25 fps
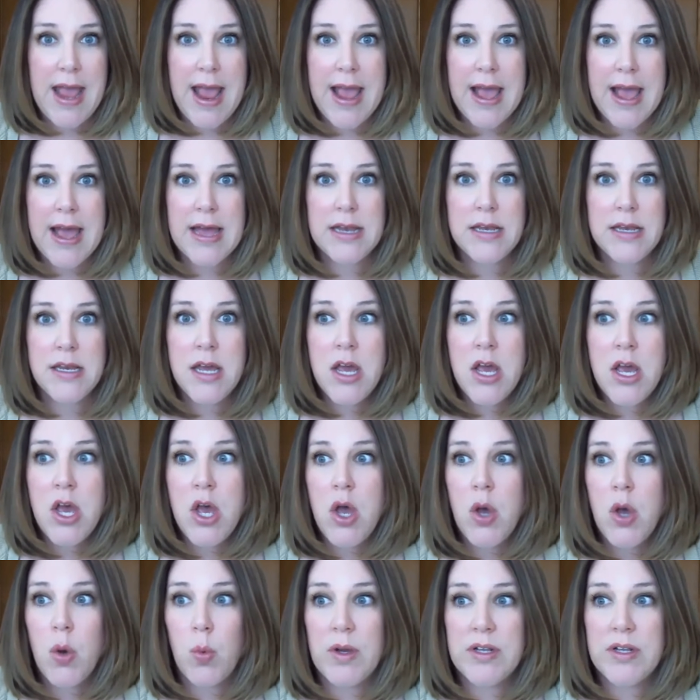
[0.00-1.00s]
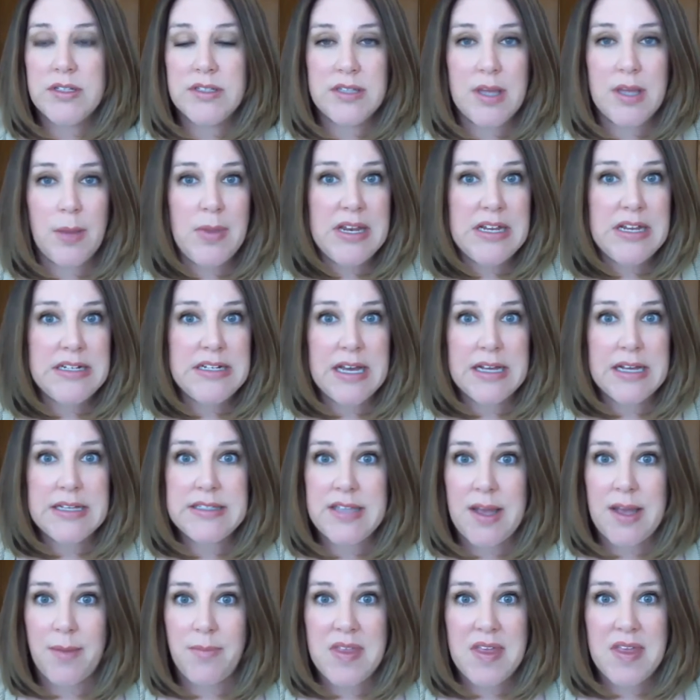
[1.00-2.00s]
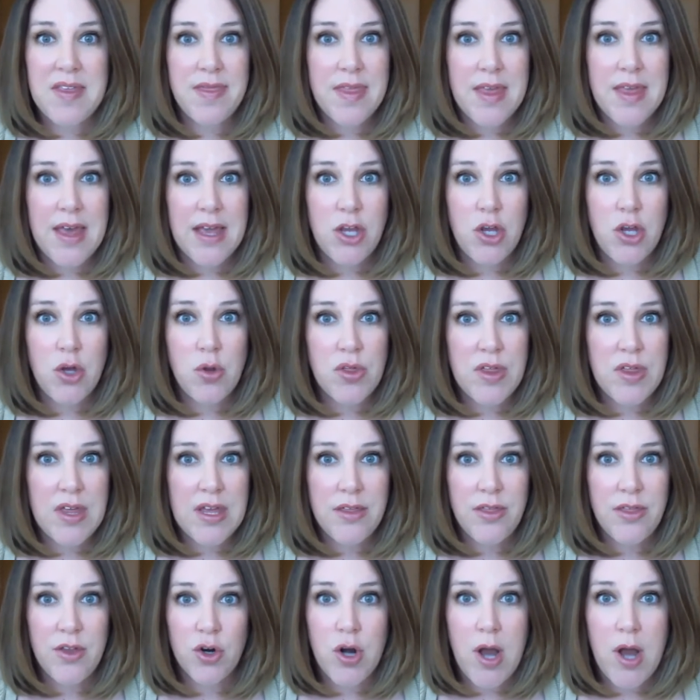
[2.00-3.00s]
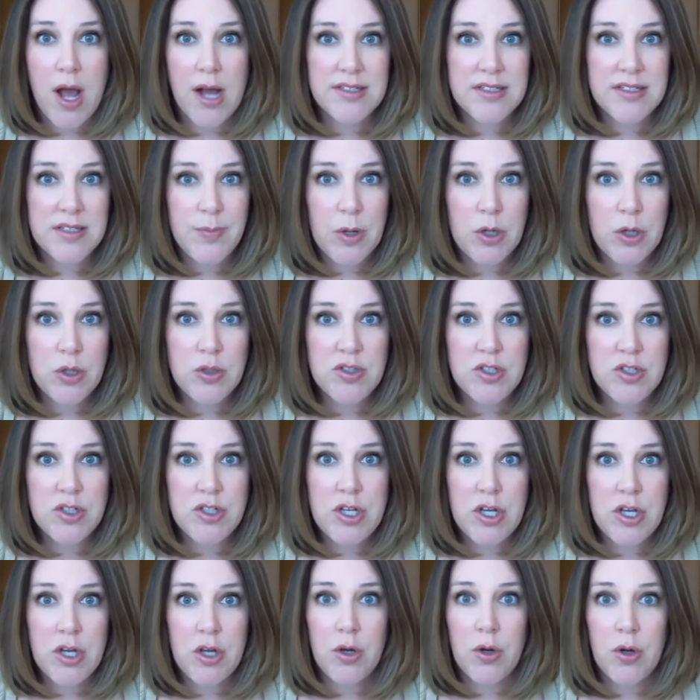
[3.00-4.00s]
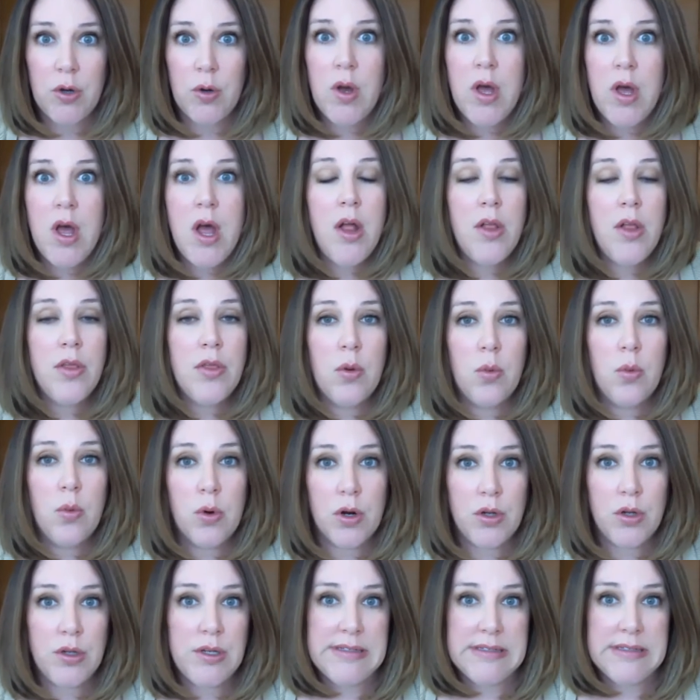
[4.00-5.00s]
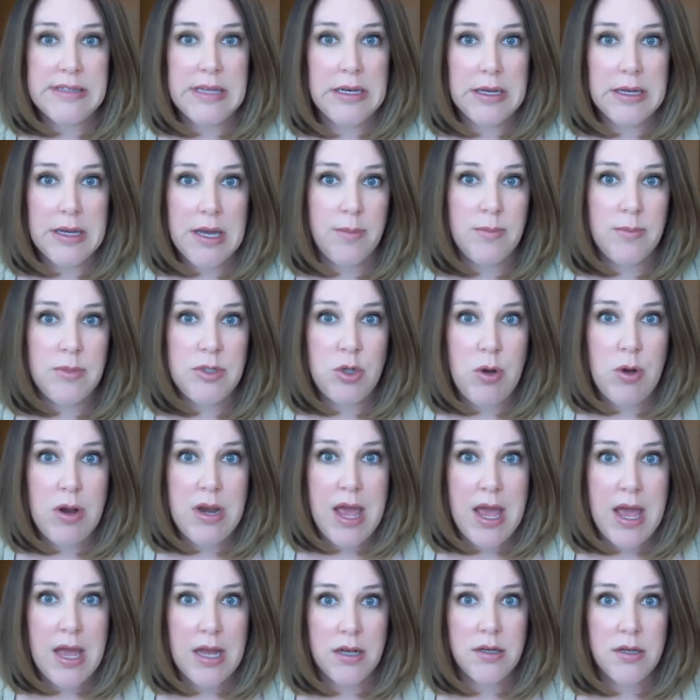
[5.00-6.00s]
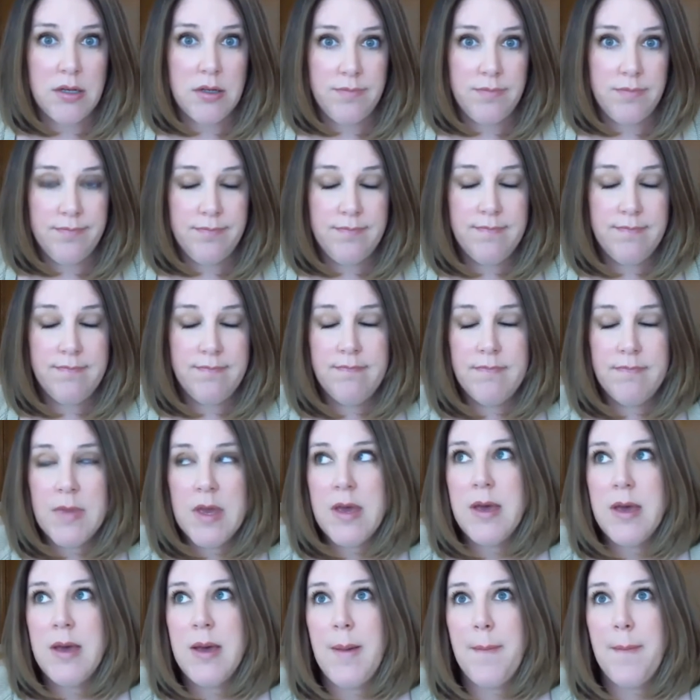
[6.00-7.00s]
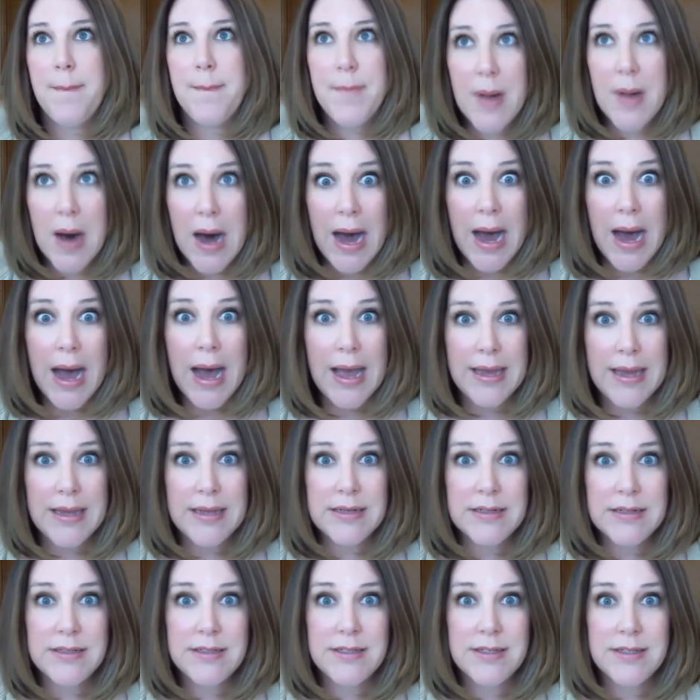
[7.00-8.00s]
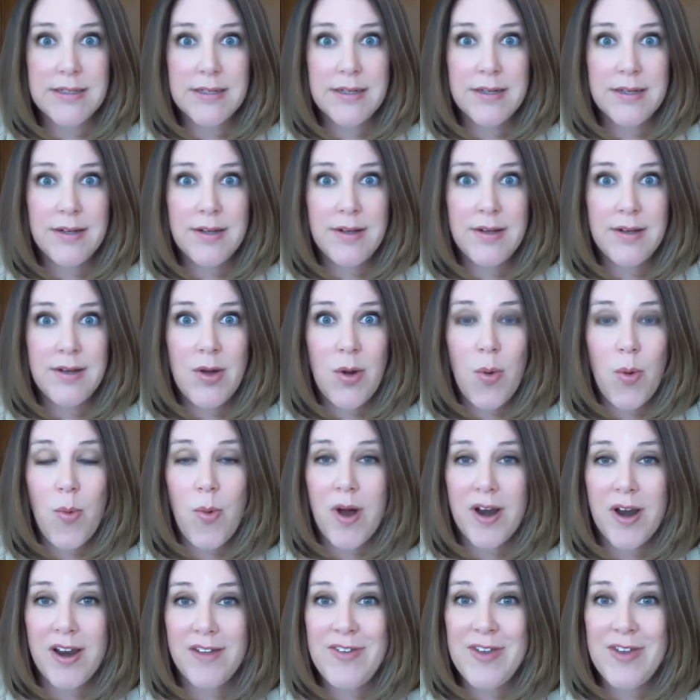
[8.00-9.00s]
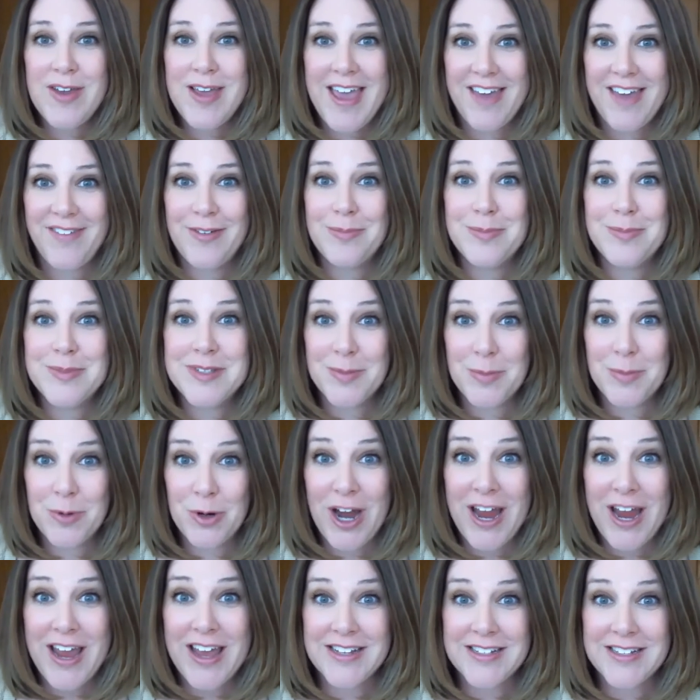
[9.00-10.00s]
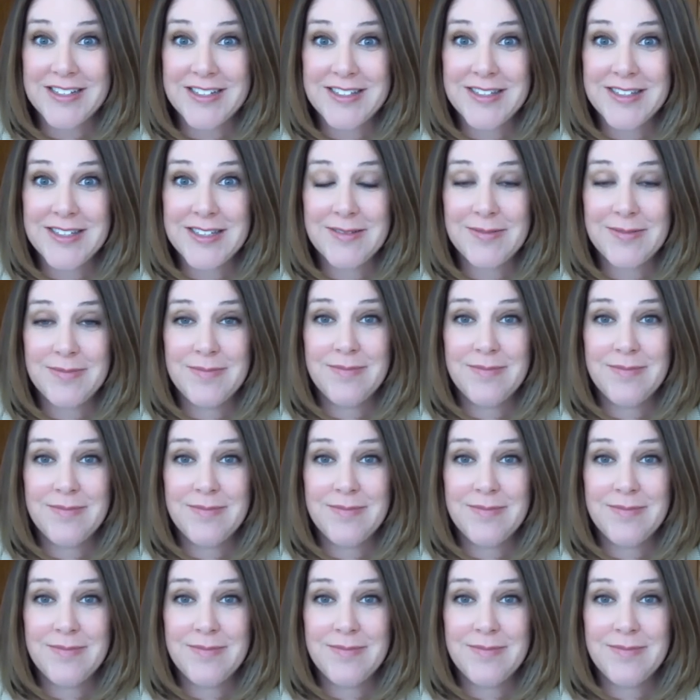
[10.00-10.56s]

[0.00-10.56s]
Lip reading: And when somebody does something that you think they're not supposed to do, the world is going to come to an end. But what if you gave them some grace?